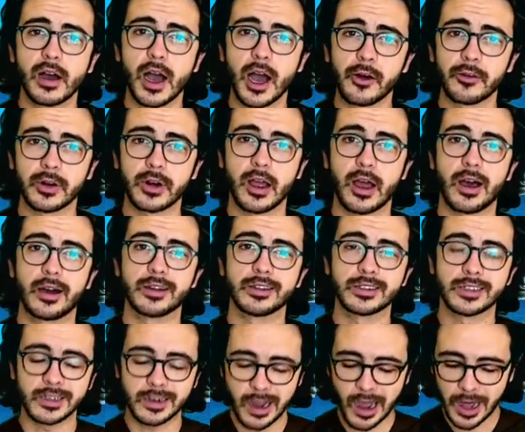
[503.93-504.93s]
Our God
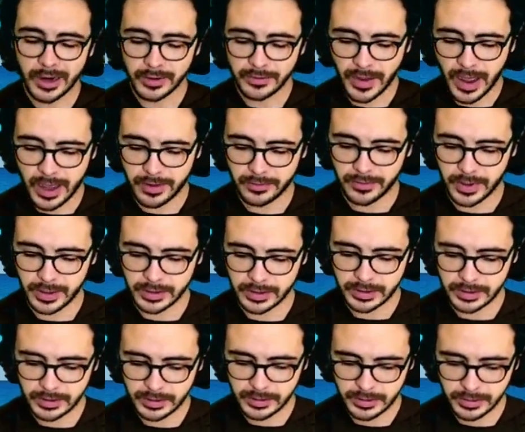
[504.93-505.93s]
is the God of Advent,
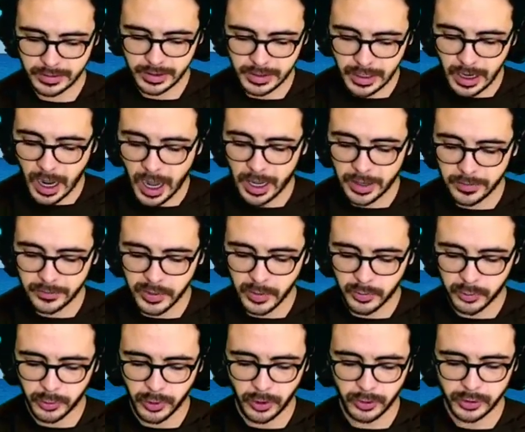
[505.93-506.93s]
the God of the
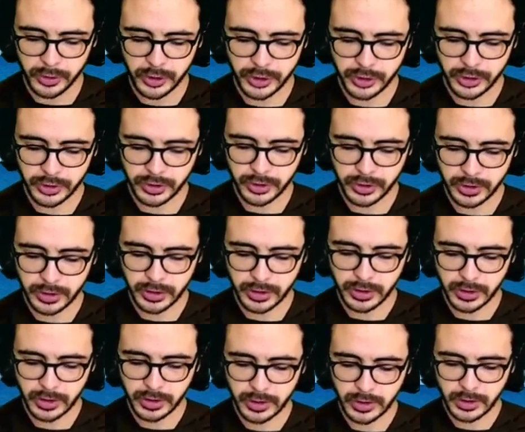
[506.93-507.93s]
approach,
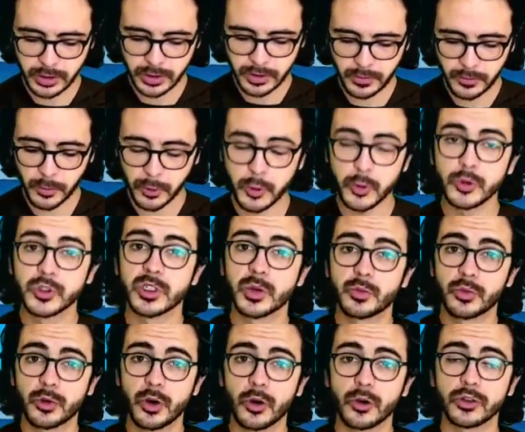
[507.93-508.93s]
for whose
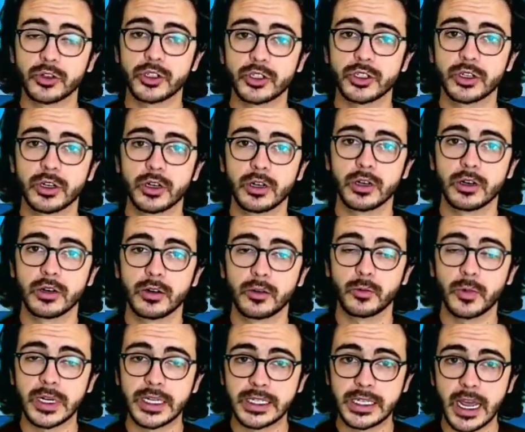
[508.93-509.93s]
approach
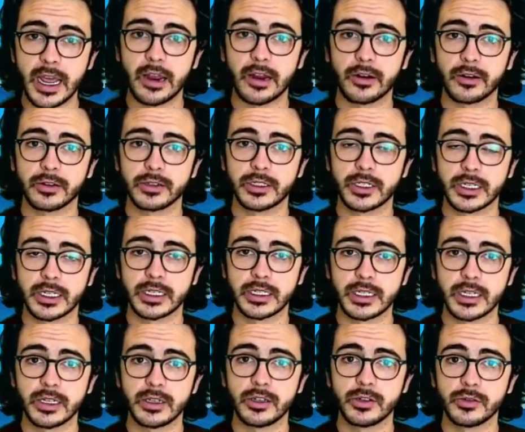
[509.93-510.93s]
we dare to
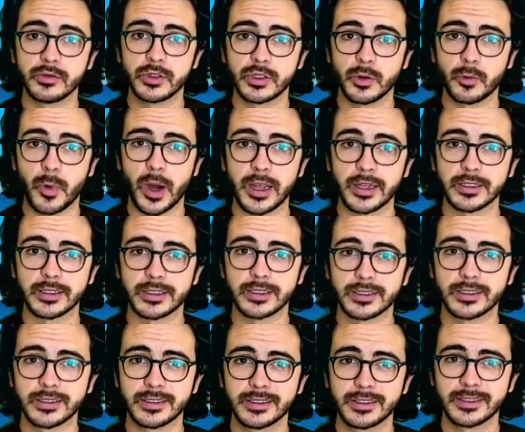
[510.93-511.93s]
continue to wait.
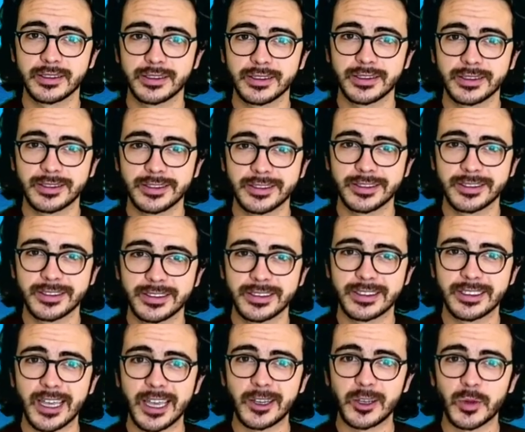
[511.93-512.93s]

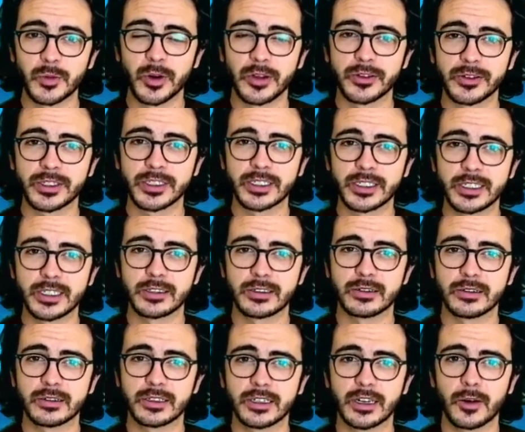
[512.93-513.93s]
Thank you, brothers and
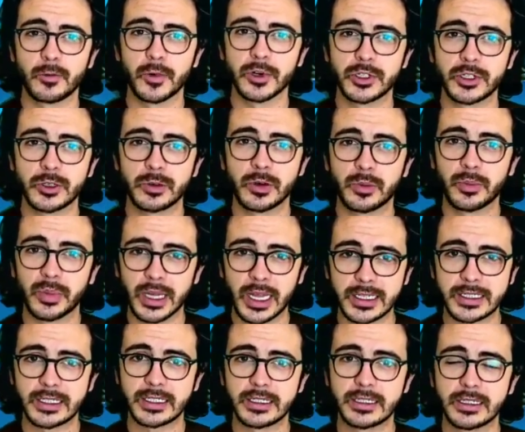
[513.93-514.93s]
sisters, and I wish you a
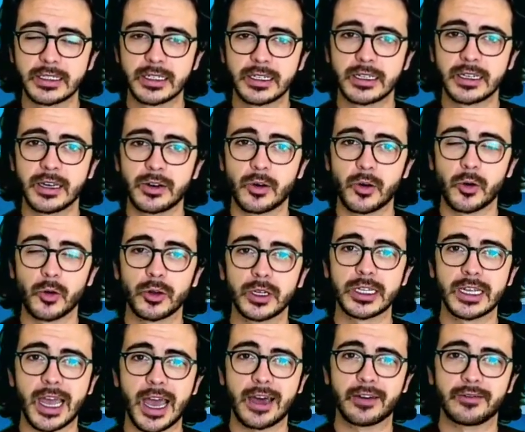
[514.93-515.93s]
blessed and
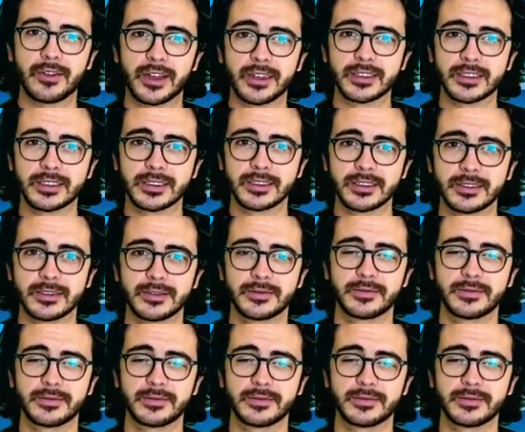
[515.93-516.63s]
holy Advent.